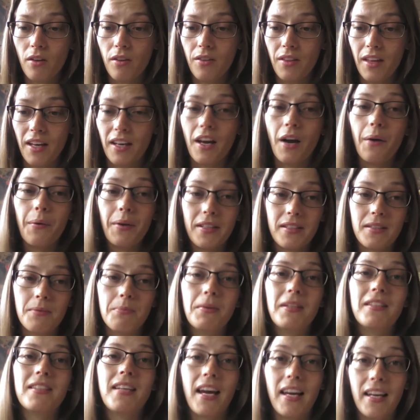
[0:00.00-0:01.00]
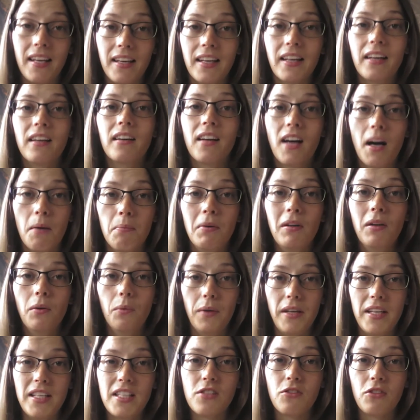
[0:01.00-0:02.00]
they're going to be taking a couple of
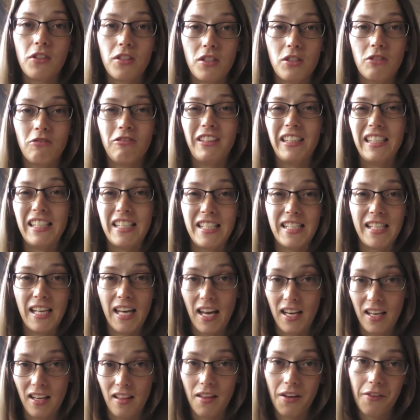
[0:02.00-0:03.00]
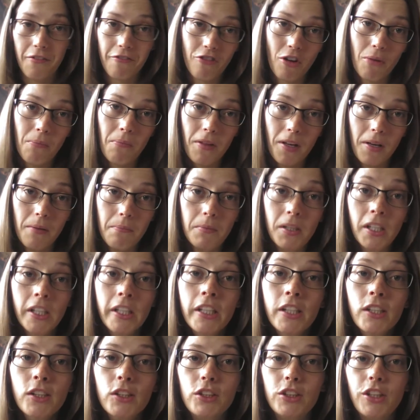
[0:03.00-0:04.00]
weeks for us to really see anything from them.
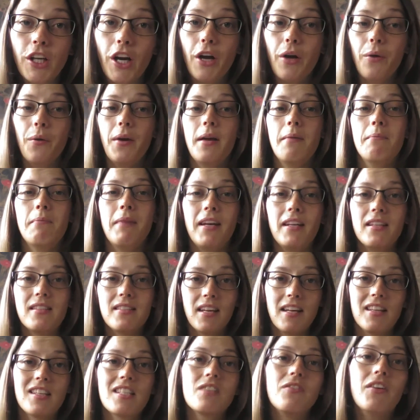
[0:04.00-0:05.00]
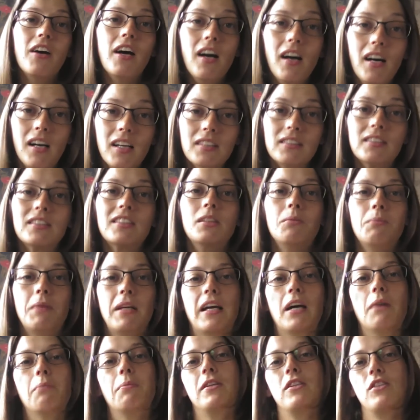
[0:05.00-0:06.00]
So it made sense for us to
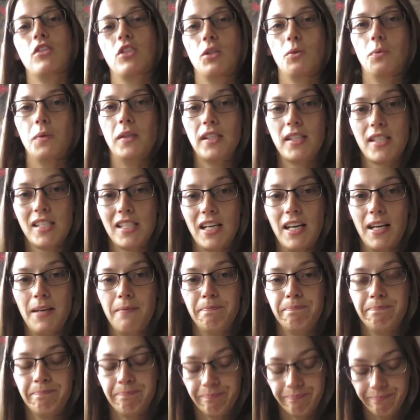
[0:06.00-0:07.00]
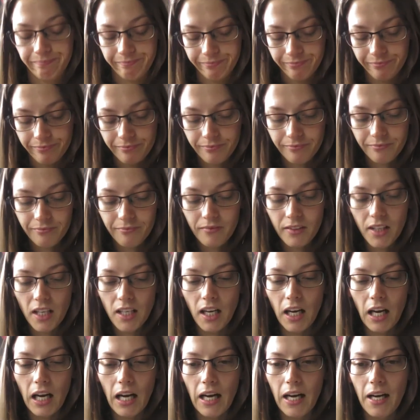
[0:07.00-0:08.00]
meet up in 2 weeks' time.
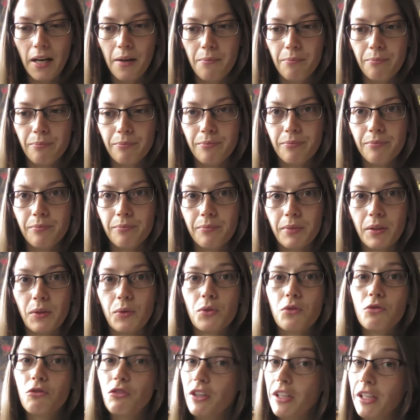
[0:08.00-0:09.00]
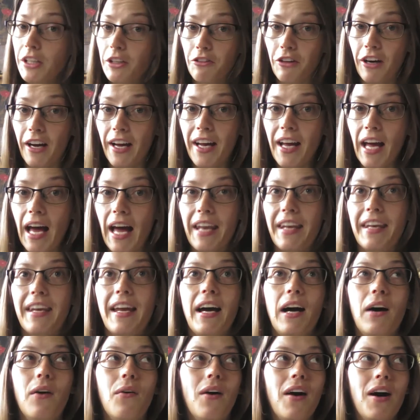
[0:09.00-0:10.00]
But it was really great, and
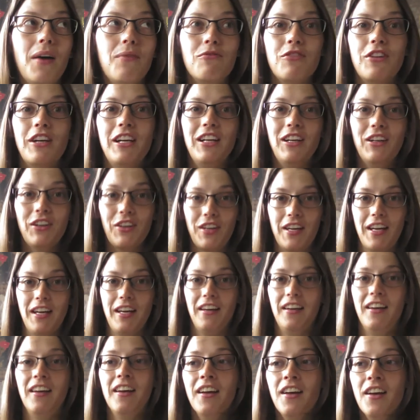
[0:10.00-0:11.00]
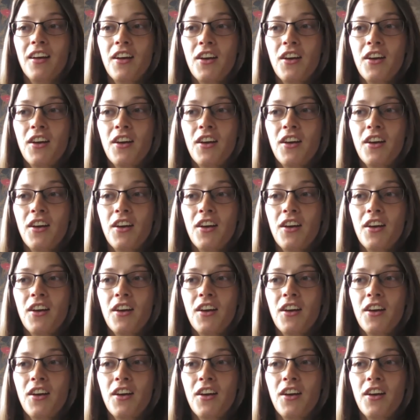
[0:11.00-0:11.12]
now I'm really looking